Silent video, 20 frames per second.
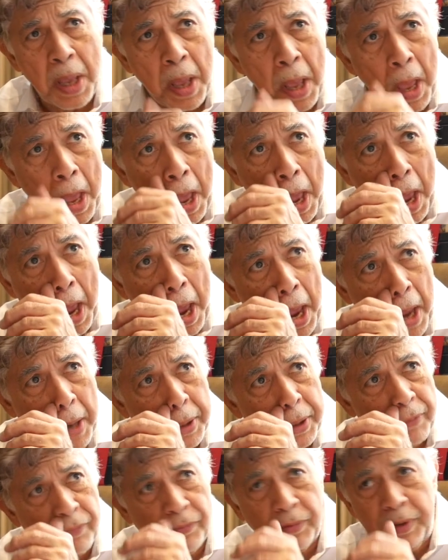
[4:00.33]

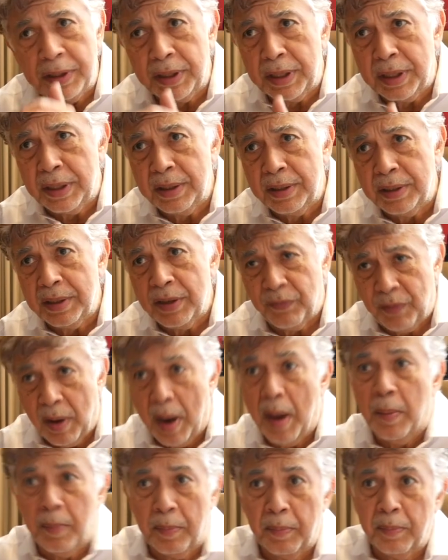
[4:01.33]
And if indeed, if
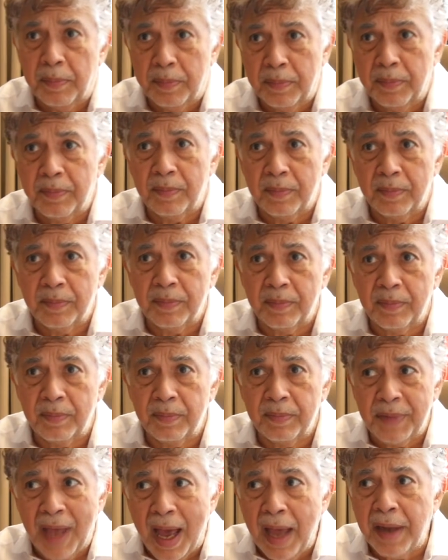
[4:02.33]
I'm
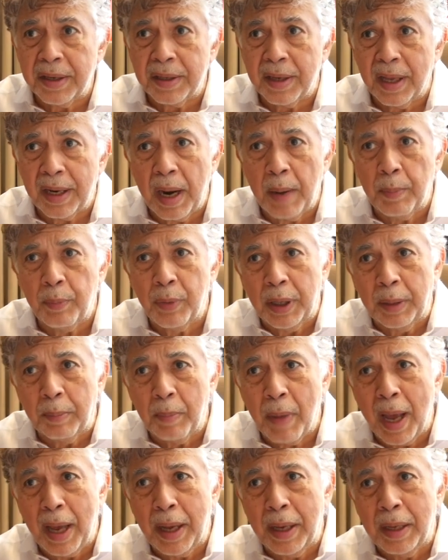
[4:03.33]
that, and I bring
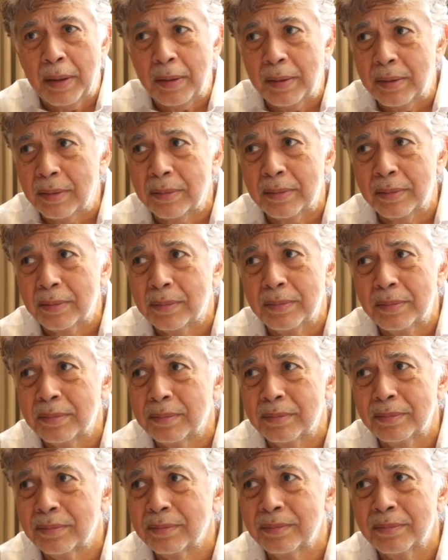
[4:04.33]
my
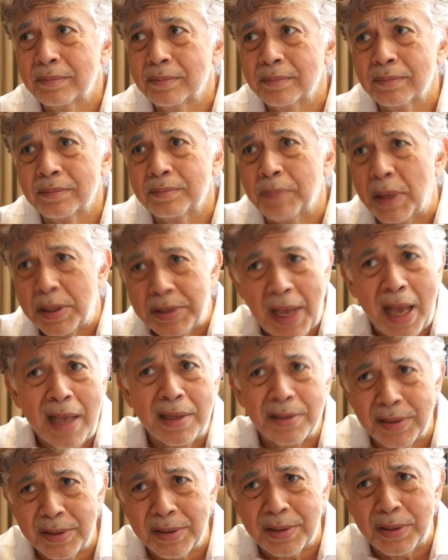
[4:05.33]

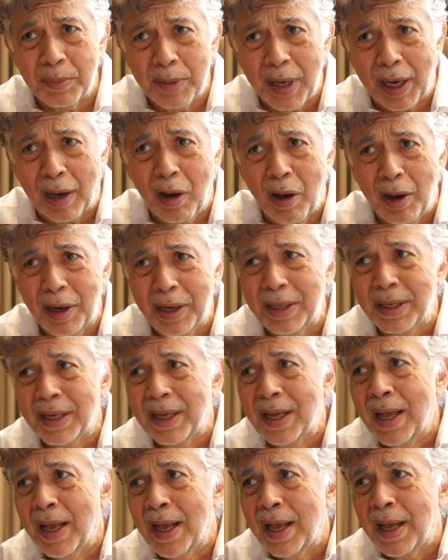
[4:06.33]
pizzazz, you might call it,
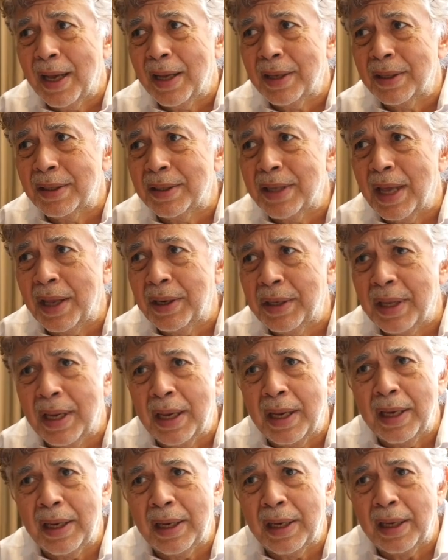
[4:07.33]
that they